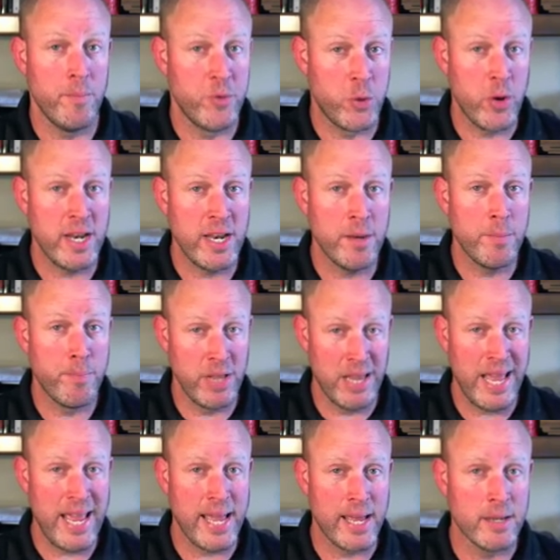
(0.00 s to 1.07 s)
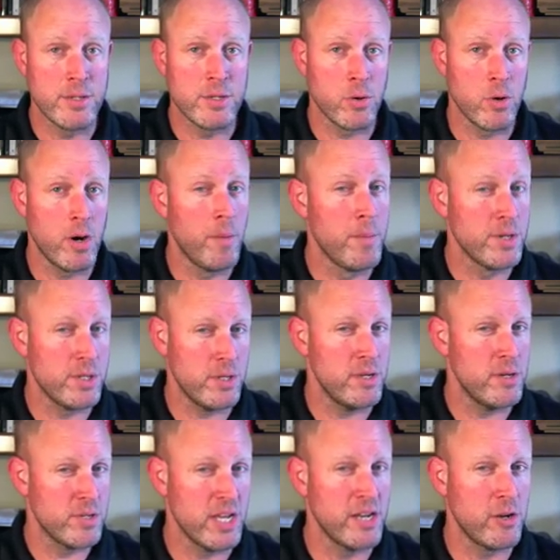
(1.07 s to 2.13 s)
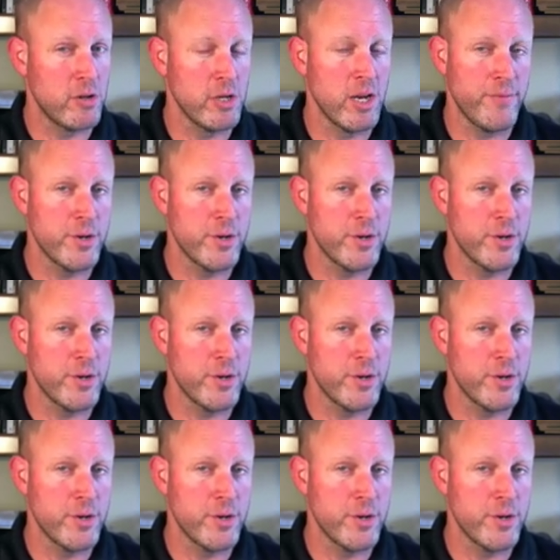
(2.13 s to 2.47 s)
creating plans, or almost it's unclear